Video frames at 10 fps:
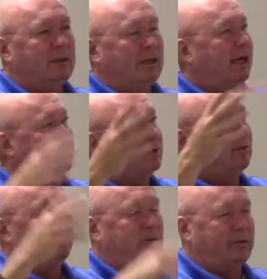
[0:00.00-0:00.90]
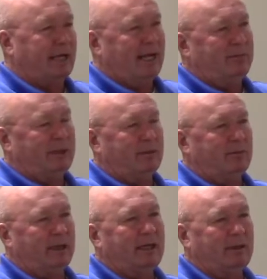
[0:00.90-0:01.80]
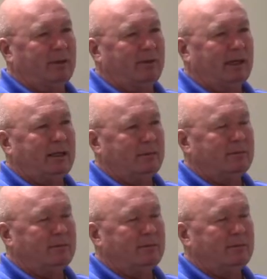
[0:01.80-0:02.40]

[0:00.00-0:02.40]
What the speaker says: I see where they're tapping it, right? Am I right?